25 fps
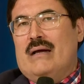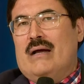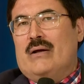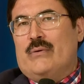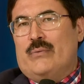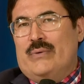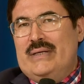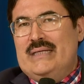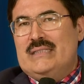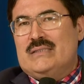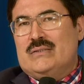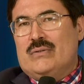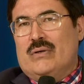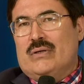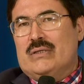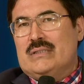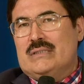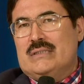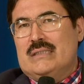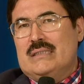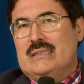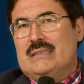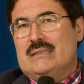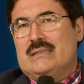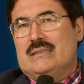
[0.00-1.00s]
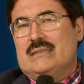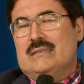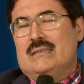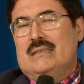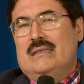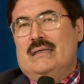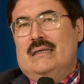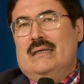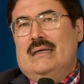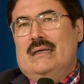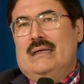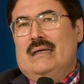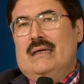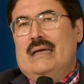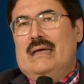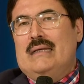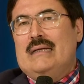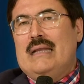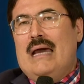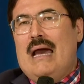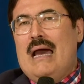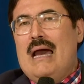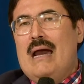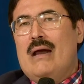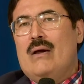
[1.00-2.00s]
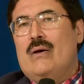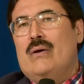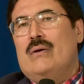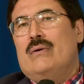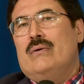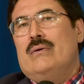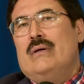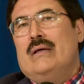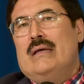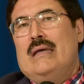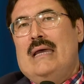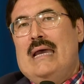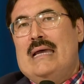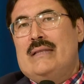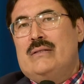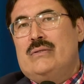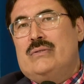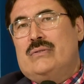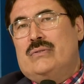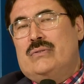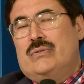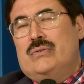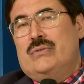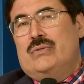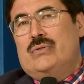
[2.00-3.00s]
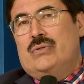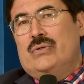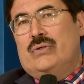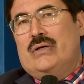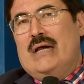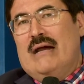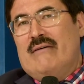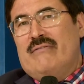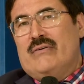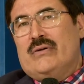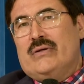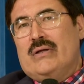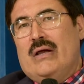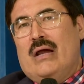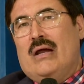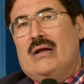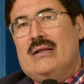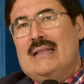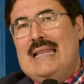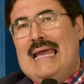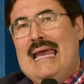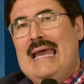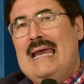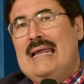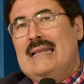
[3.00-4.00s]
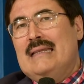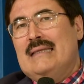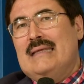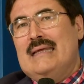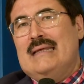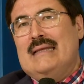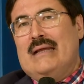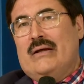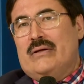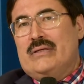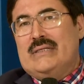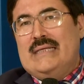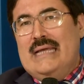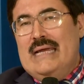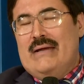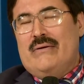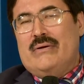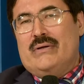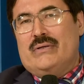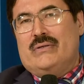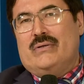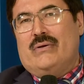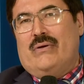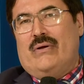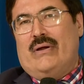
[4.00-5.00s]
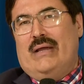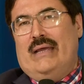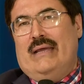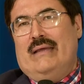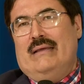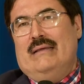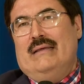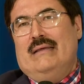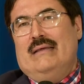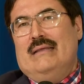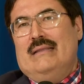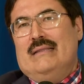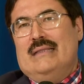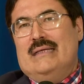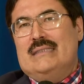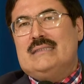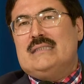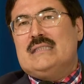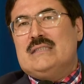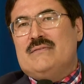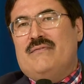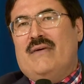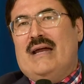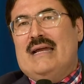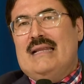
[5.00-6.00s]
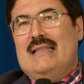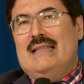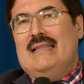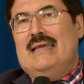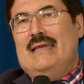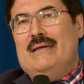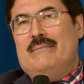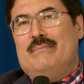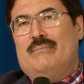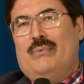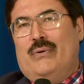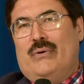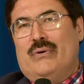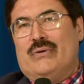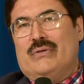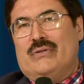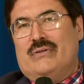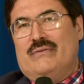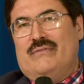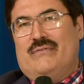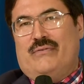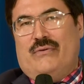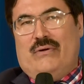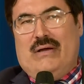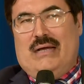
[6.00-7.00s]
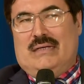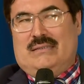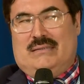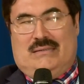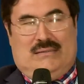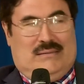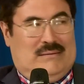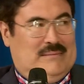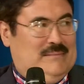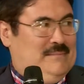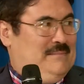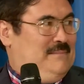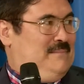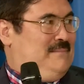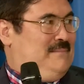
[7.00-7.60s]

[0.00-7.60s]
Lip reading: our resources and how and to govern our land and our territory. This is vitally important for us.